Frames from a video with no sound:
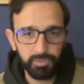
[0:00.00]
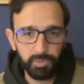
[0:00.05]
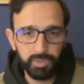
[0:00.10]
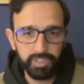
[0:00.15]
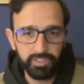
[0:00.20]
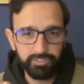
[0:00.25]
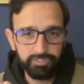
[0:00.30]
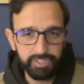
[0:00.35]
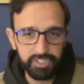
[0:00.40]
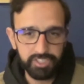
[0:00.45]

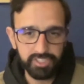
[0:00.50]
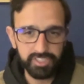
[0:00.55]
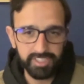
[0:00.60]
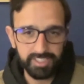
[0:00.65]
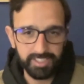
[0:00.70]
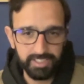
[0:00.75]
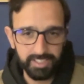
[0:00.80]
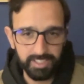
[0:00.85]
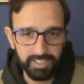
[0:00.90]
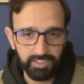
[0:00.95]
where the fish are
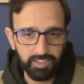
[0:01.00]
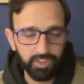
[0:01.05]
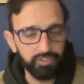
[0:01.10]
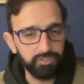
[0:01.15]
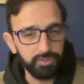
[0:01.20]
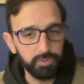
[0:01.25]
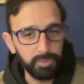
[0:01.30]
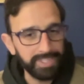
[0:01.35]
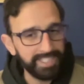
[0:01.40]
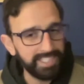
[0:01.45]
sitting
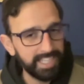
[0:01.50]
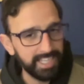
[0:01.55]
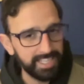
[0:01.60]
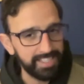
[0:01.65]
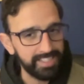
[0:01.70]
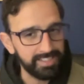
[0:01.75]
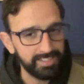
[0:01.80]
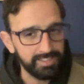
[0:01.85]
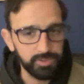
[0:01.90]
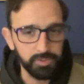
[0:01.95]
over
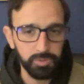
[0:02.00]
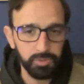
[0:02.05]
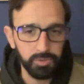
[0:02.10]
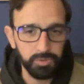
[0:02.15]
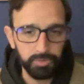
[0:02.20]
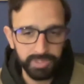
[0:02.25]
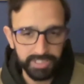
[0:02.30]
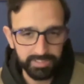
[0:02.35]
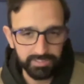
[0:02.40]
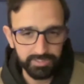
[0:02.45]
weekends
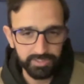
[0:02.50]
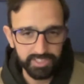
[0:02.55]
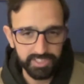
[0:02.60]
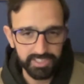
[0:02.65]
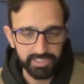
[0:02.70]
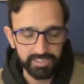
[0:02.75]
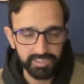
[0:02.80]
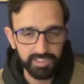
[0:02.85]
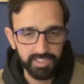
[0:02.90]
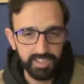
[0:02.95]
or whatever it
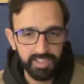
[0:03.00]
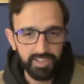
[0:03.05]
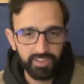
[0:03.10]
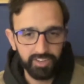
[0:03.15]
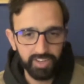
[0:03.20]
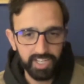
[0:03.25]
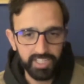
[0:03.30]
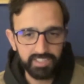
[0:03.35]
is, right?